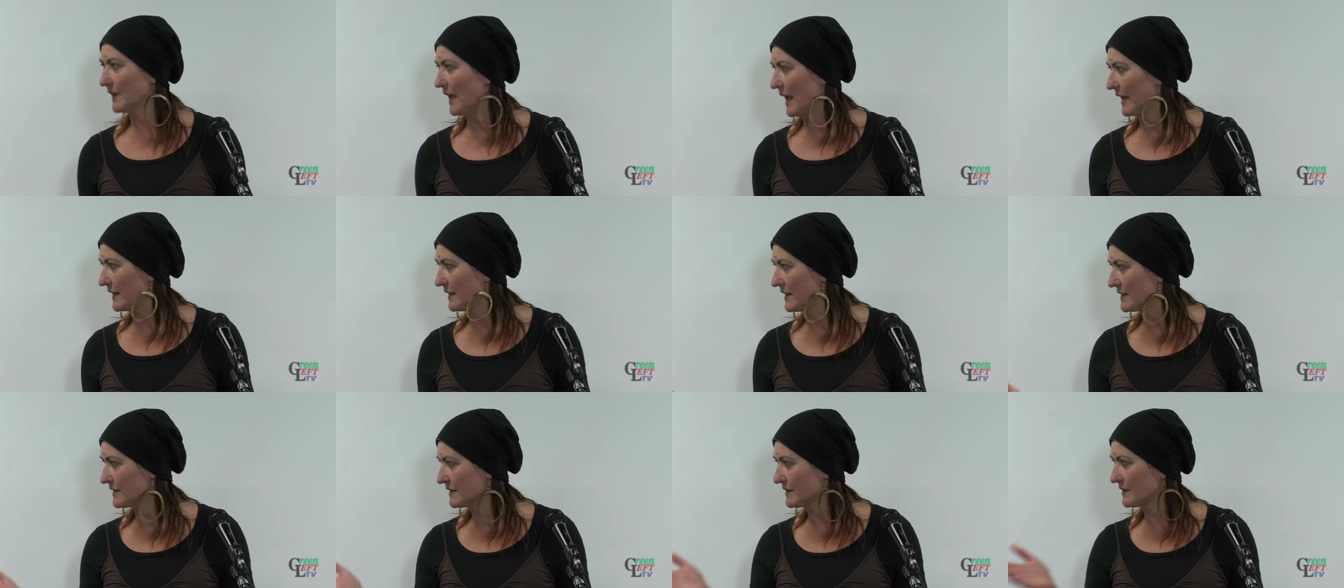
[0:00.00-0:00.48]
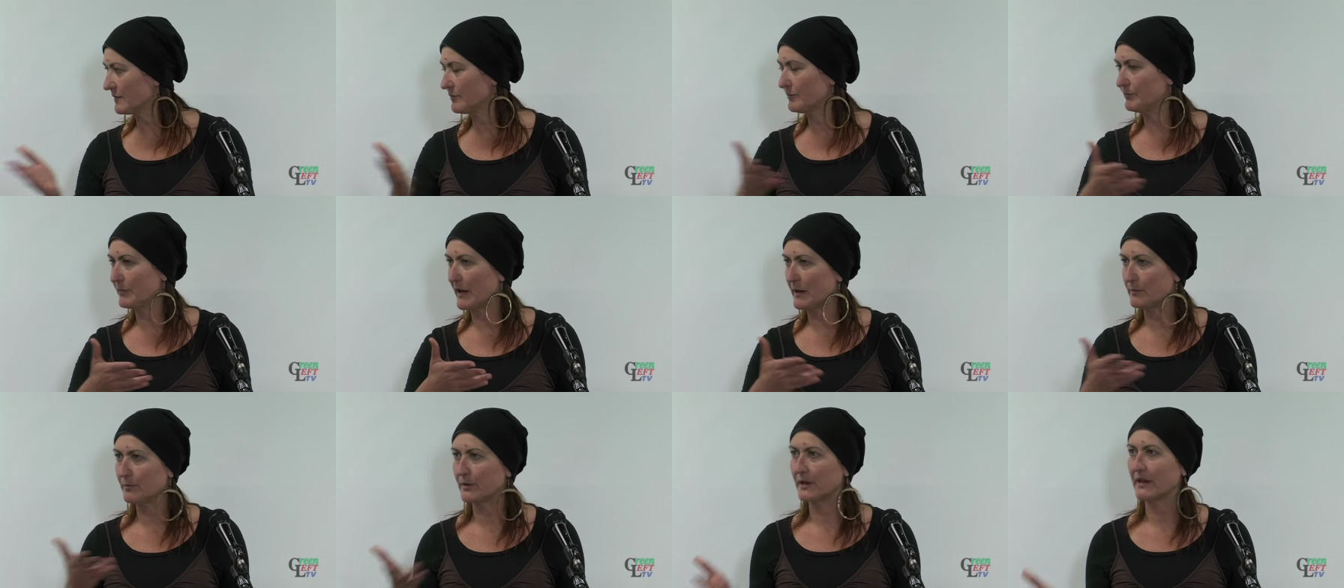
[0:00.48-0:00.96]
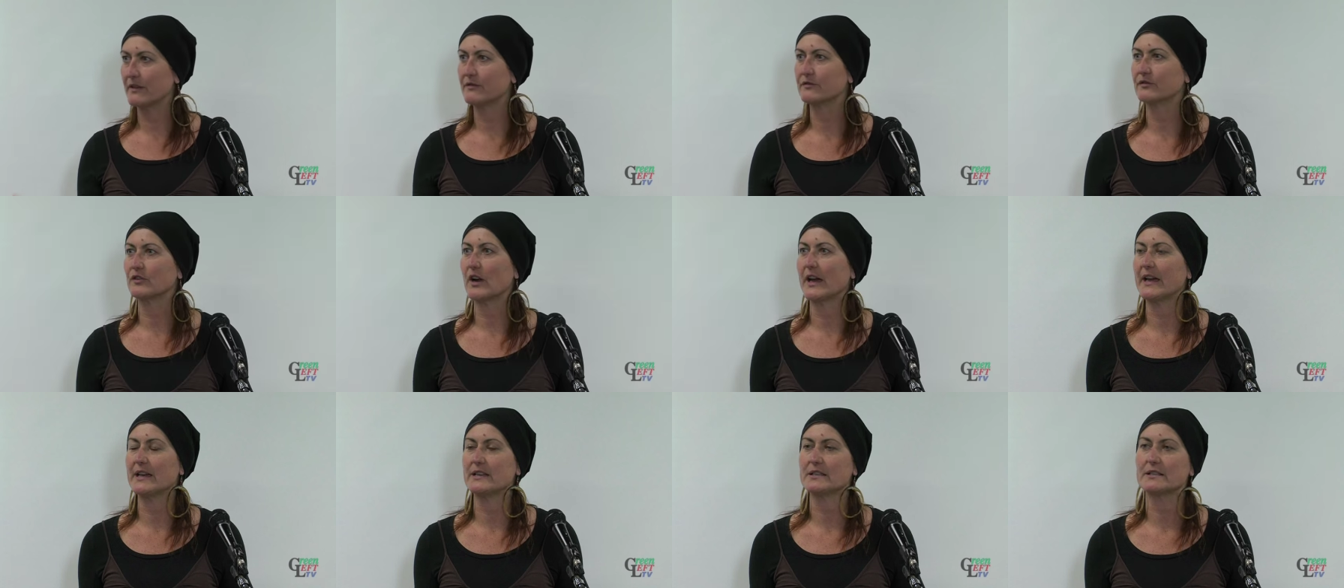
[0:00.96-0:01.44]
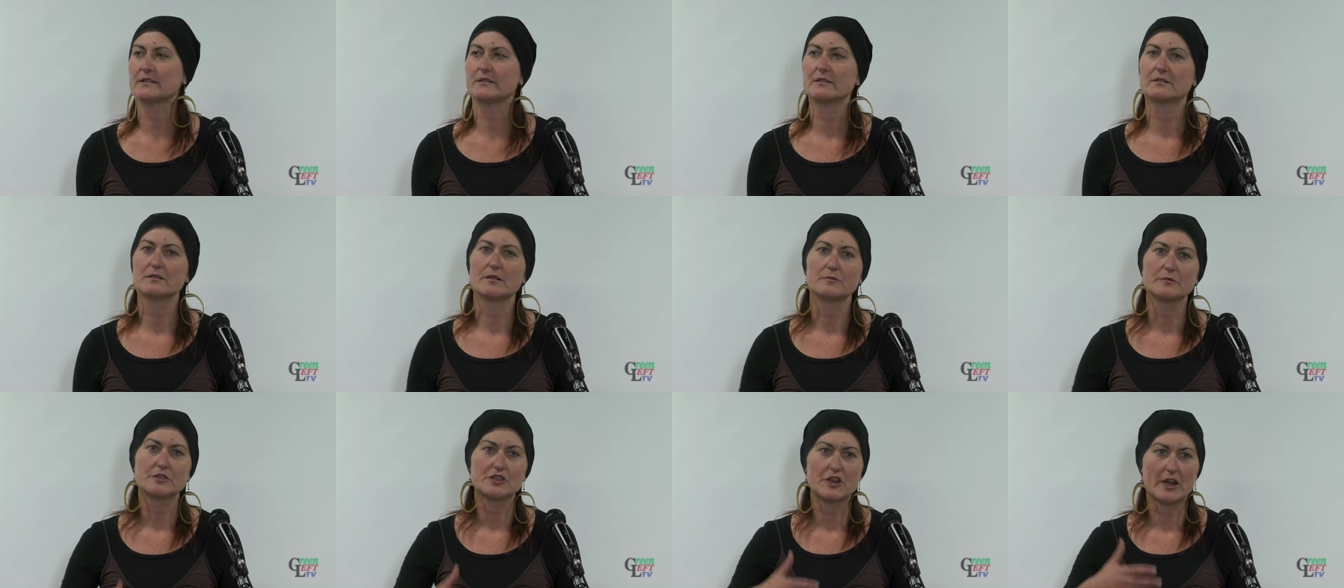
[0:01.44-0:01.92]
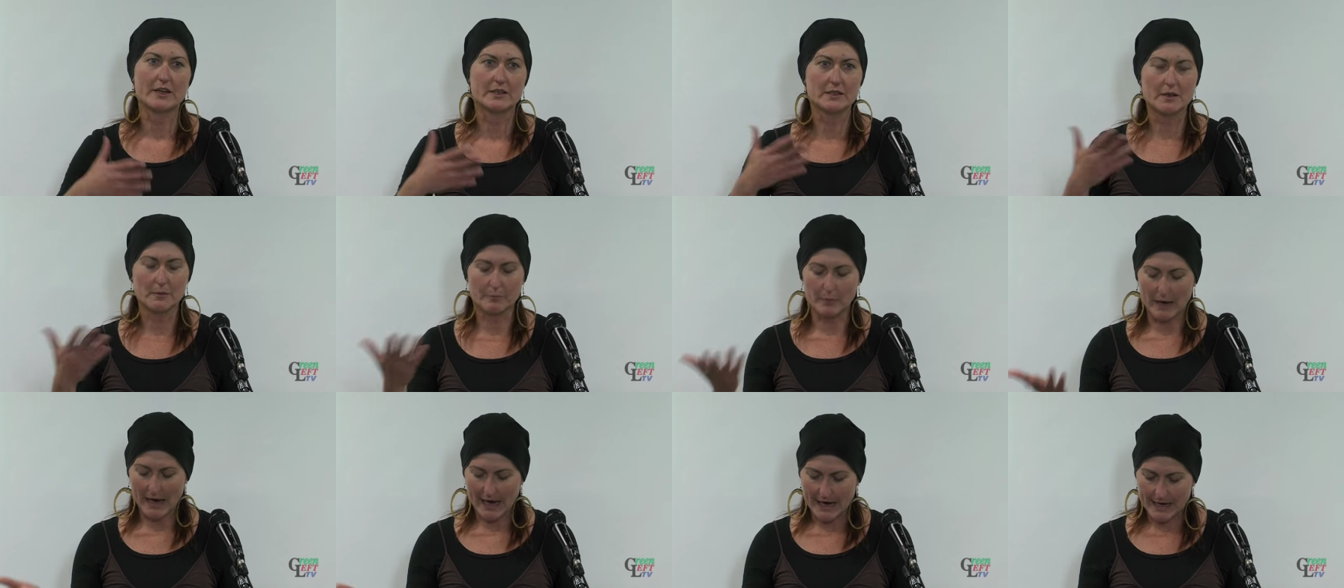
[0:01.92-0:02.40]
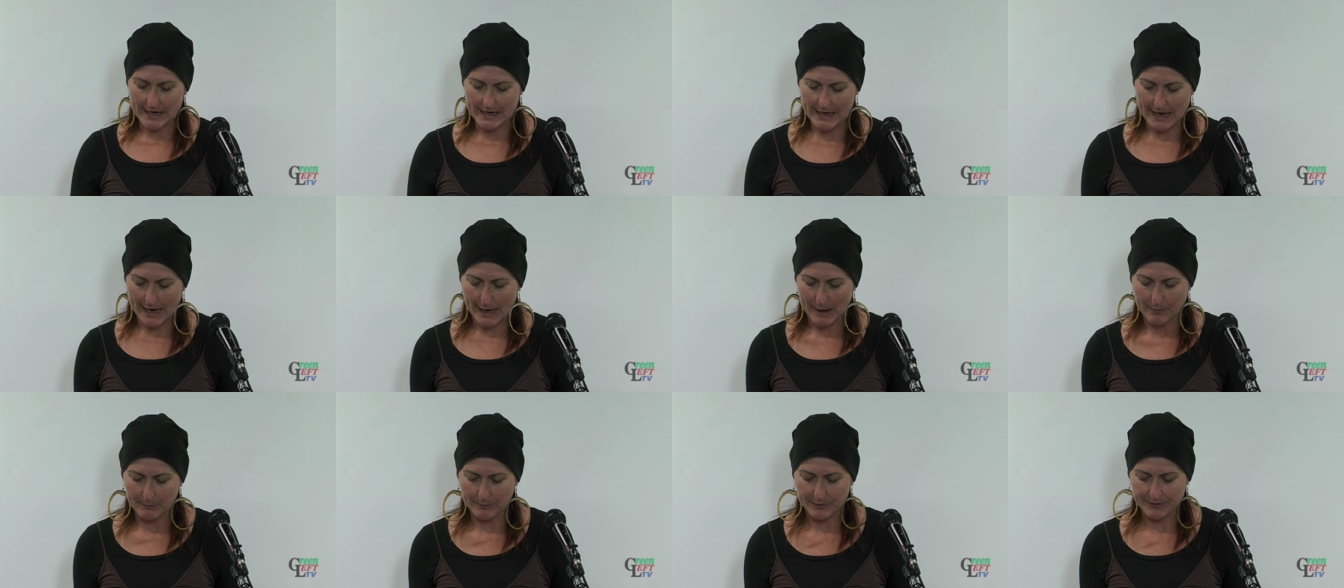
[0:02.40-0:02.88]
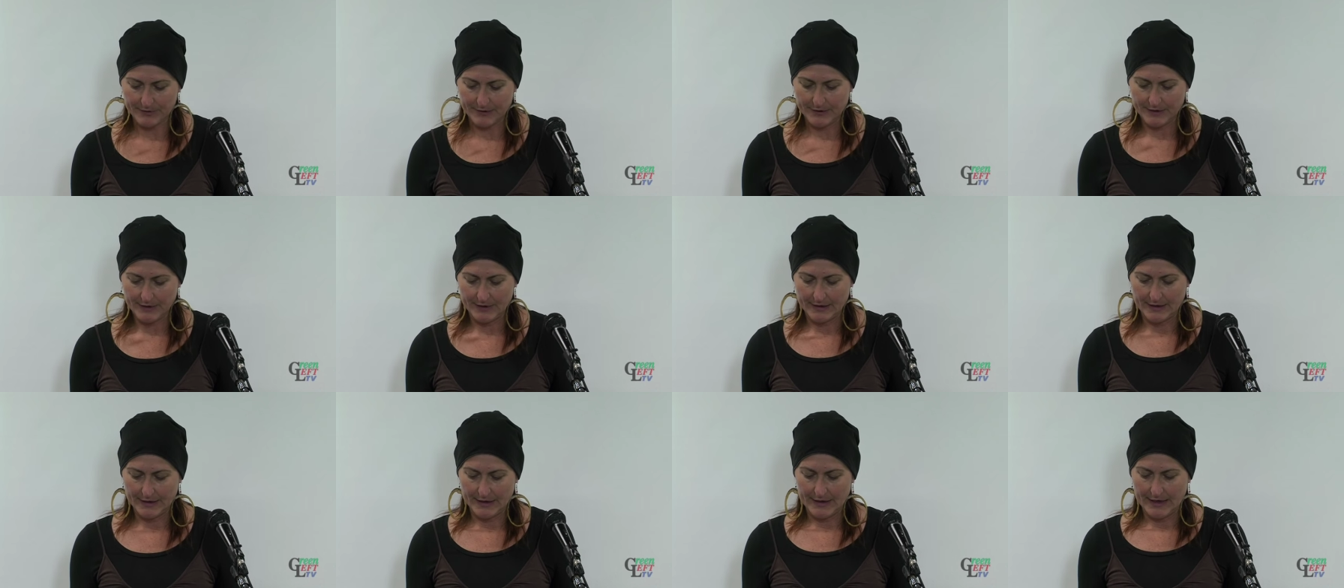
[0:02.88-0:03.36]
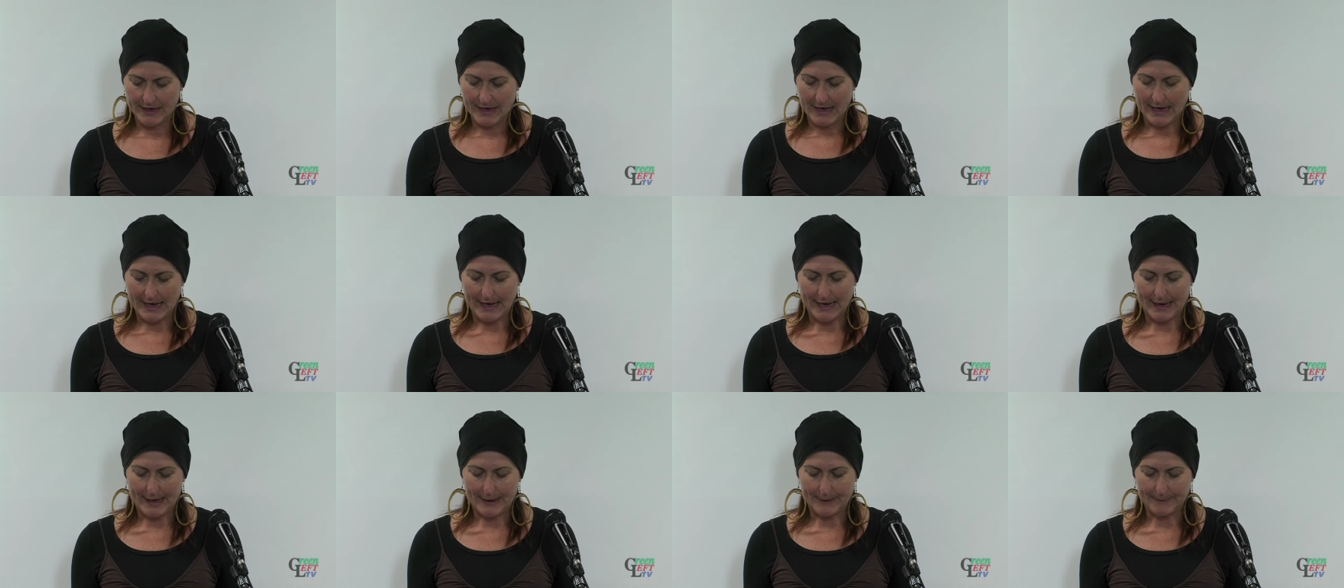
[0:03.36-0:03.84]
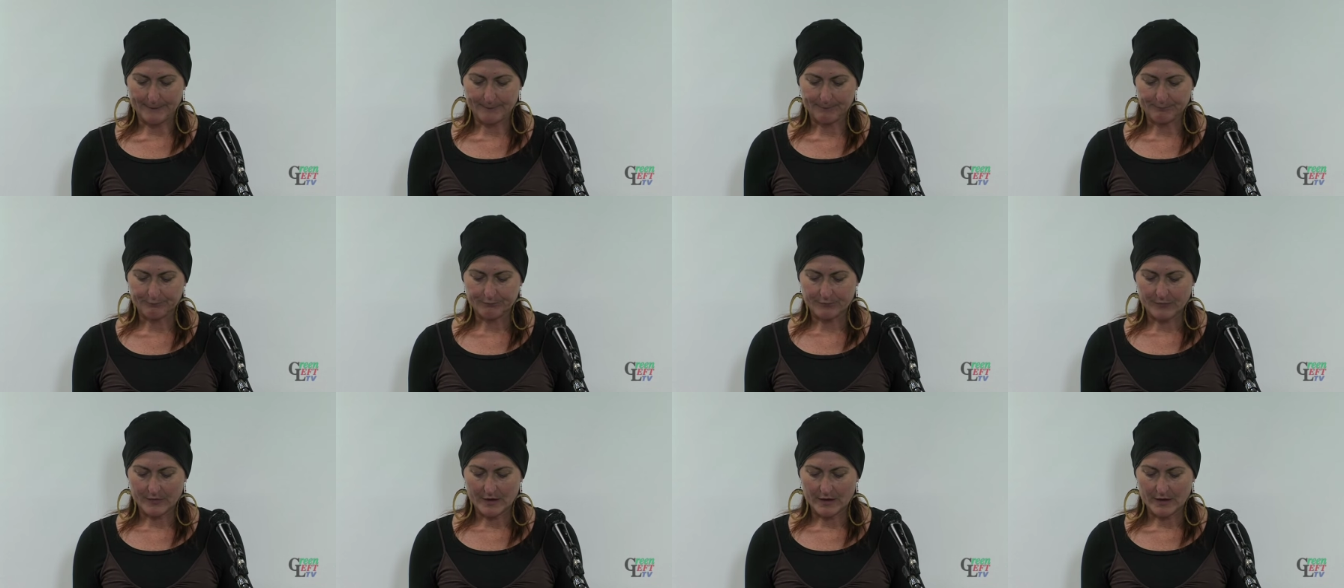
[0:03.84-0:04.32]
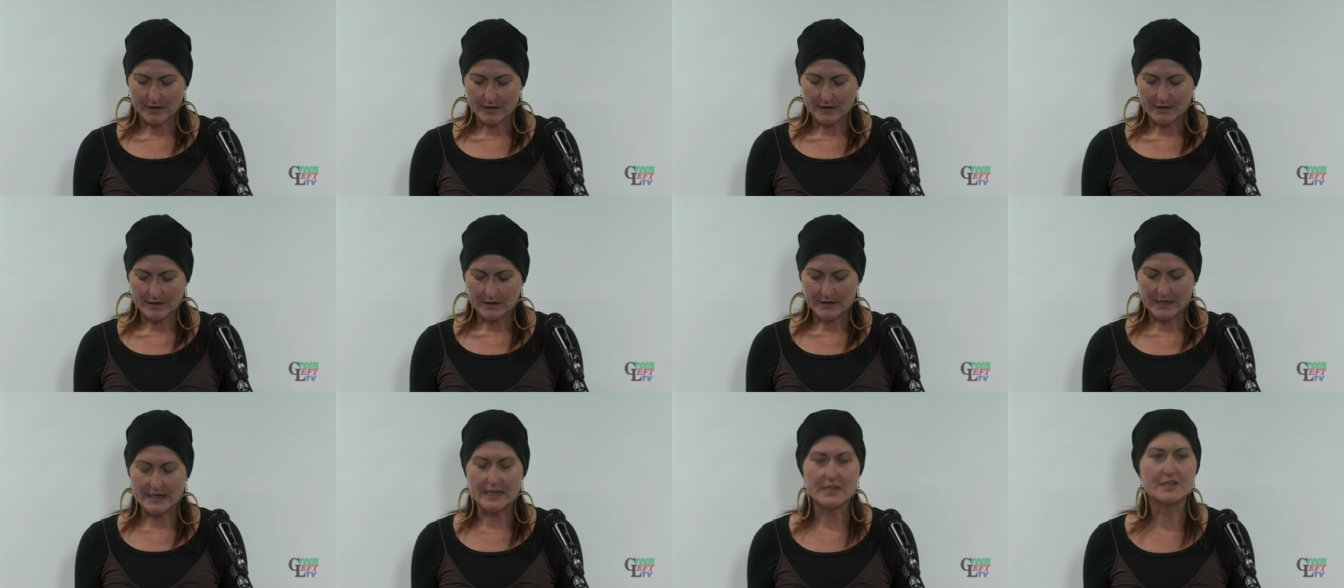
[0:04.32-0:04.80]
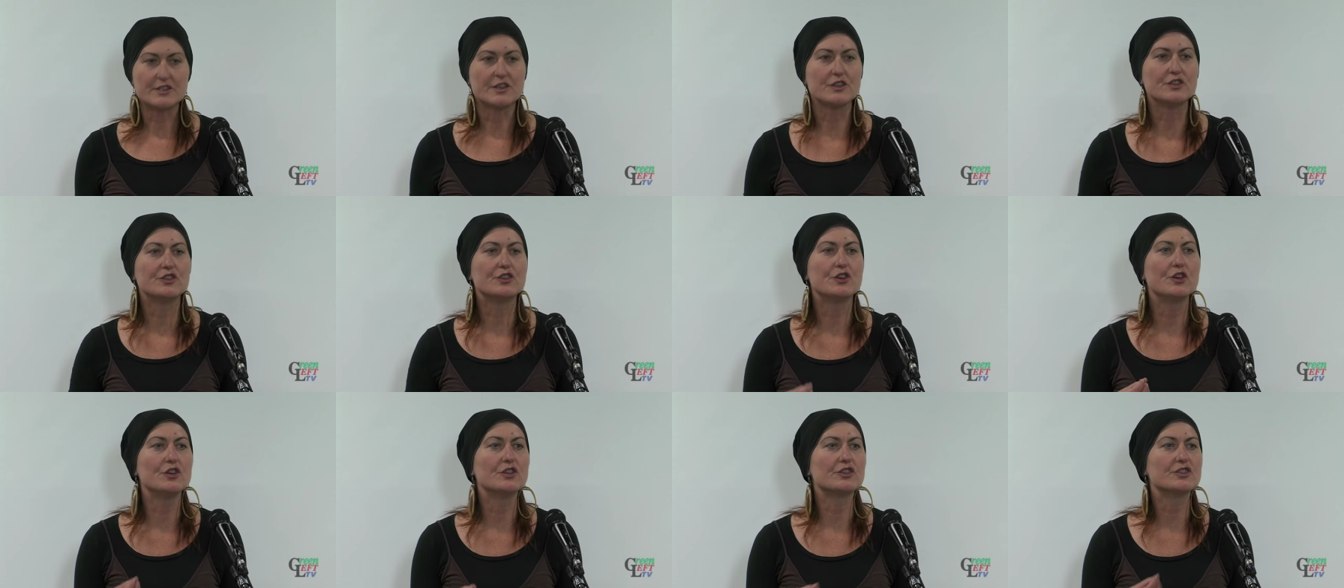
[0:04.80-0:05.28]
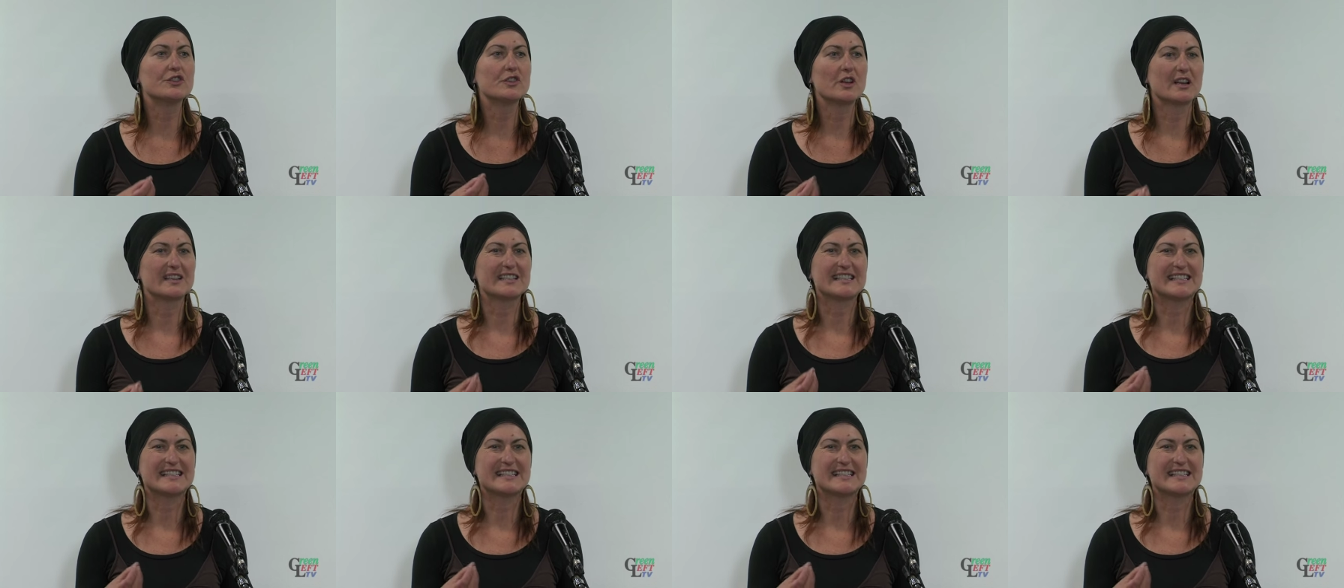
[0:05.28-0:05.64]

And as people have raised, the gender pay gap, um, the institutional